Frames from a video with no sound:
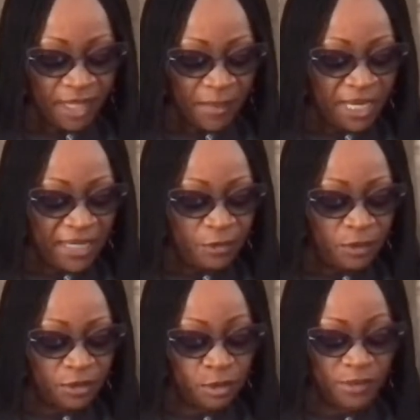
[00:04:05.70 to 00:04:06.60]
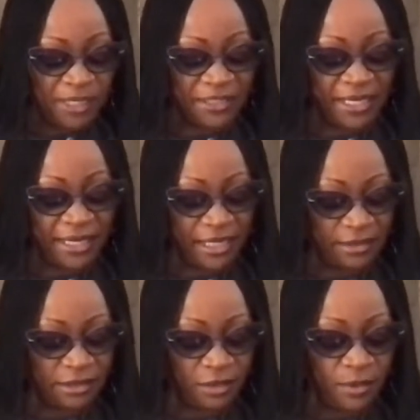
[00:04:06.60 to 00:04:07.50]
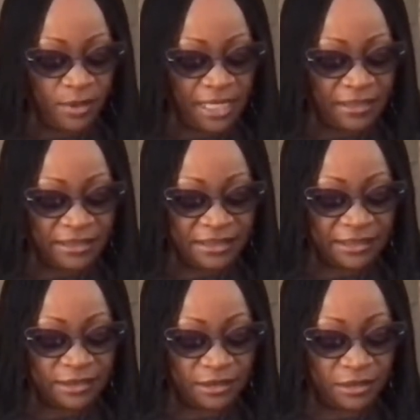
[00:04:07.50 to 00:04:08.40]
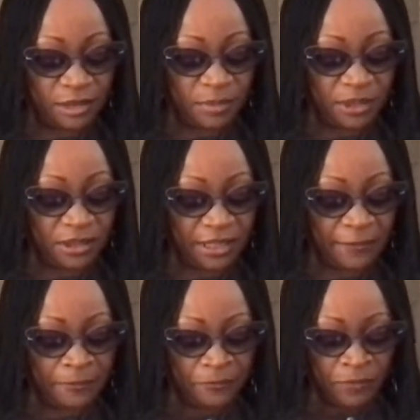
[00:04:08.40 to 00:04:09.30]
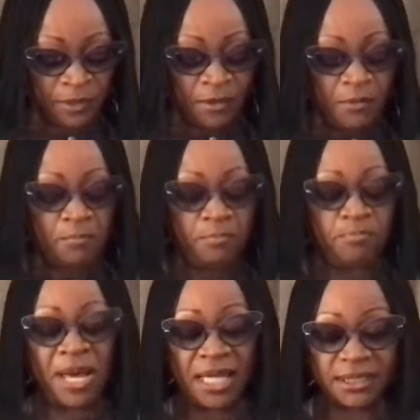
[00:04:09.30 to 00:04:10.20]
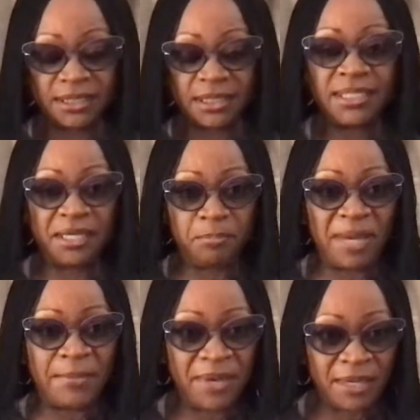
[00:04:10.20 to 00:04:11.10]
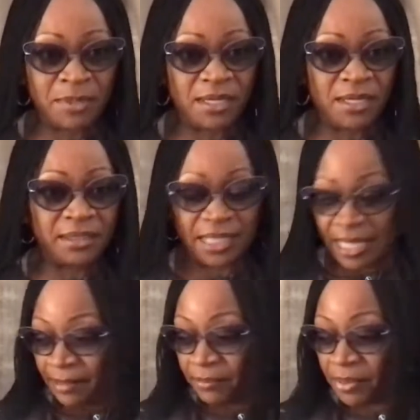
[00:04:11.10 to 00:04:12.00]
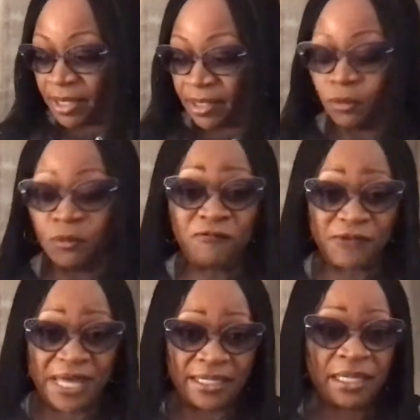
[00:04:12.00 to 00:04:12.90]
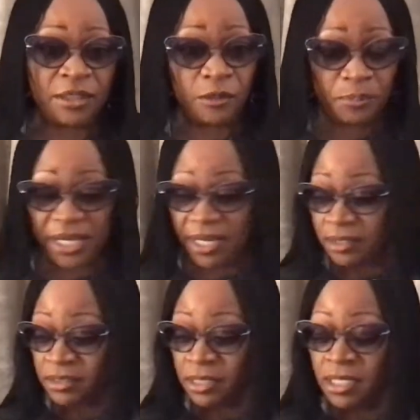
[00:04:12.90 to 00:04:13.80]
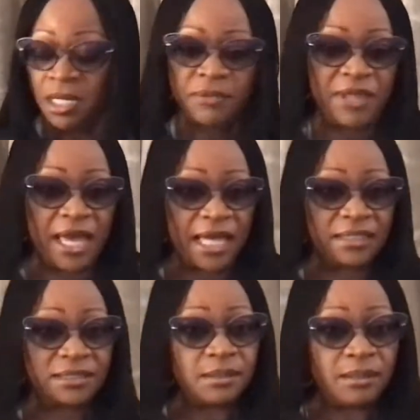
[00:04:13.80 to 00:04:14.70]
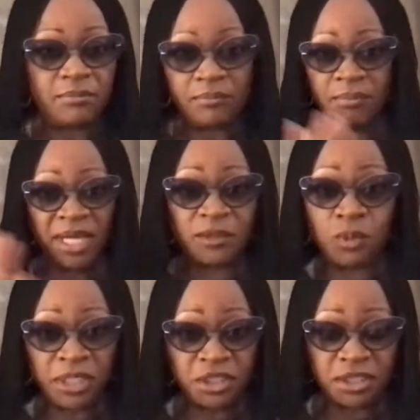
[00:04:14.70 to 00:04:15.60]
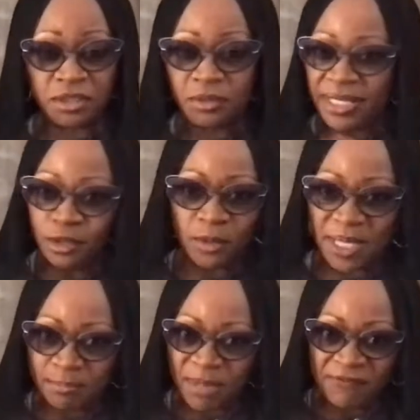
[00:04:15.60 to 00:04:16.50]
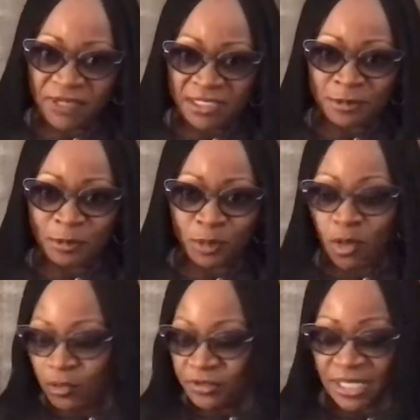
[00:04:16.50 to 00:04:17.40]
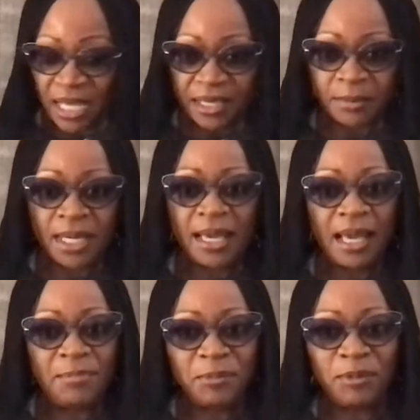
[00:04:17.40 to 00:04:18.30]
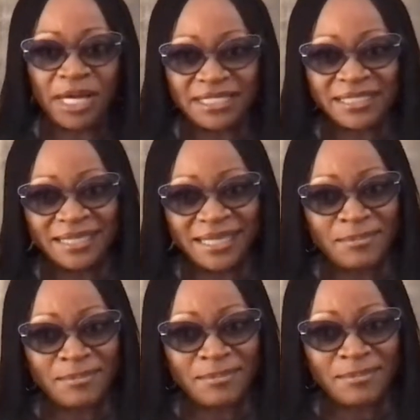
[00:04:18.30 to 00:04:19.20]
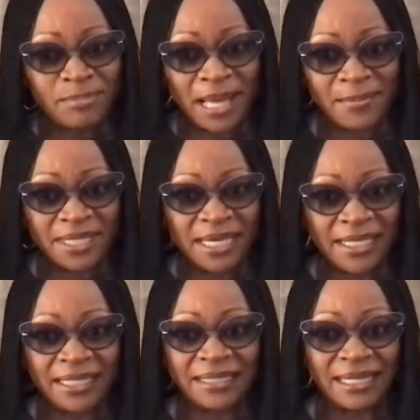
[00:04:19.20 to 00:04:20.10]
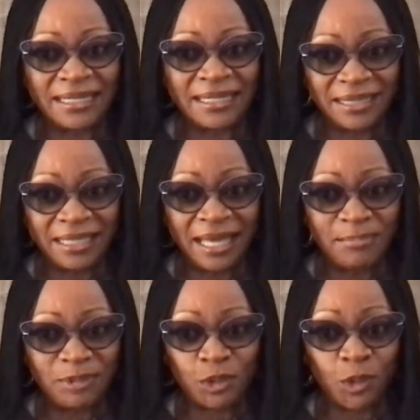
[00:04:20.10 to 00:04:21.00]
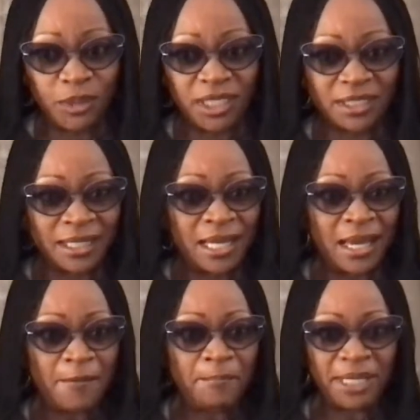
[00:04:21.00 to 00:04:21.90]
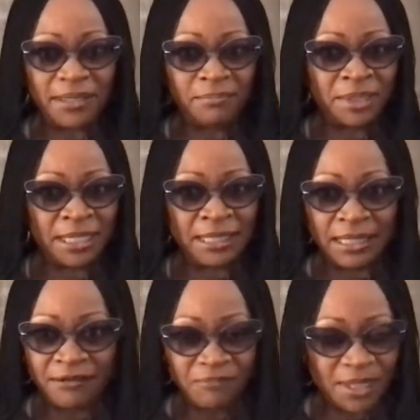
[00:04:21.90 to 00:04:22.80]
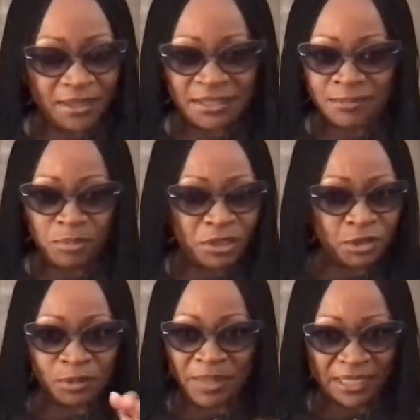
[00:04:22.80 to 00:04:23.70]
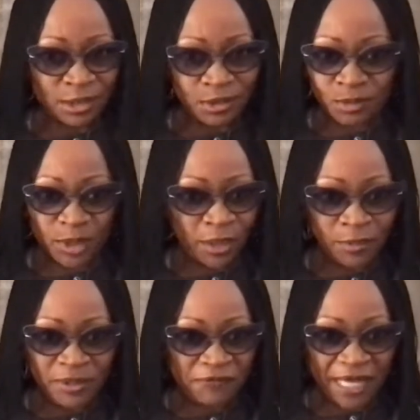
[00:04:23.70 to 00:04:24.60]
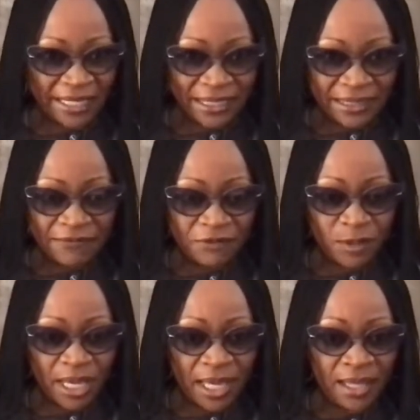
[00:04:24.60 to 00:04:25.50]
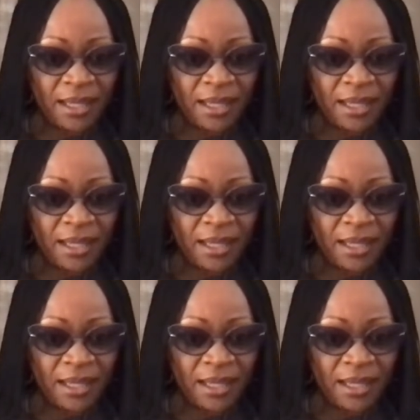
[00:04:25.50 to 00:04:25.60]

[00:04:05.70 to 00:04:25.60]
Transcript: But I don't want to talk about that yet. So let's stick to the topic today. But keep my baby, the lamb, Ufan, in your prayers, that may the winches, you know, I talk about my village people all the time. And people actually think I'm kidding. They think I'm joking. But believe me, the spiritual battles we all be fighting everywhere.